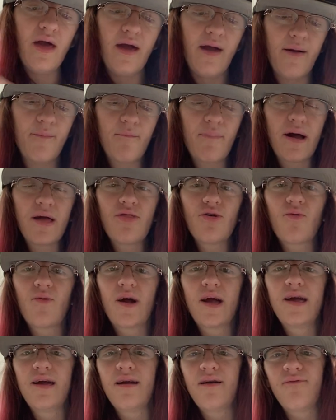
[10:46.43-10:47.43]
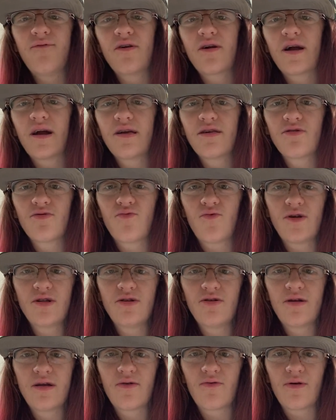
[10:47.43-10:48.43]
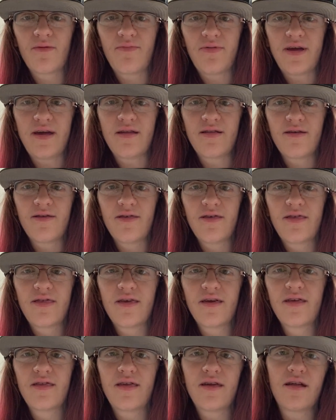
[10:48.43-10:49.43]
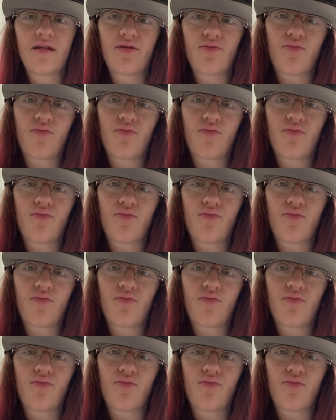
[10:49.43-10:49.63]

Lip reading: And by the way, if you guys are wondering what pizza this is, it's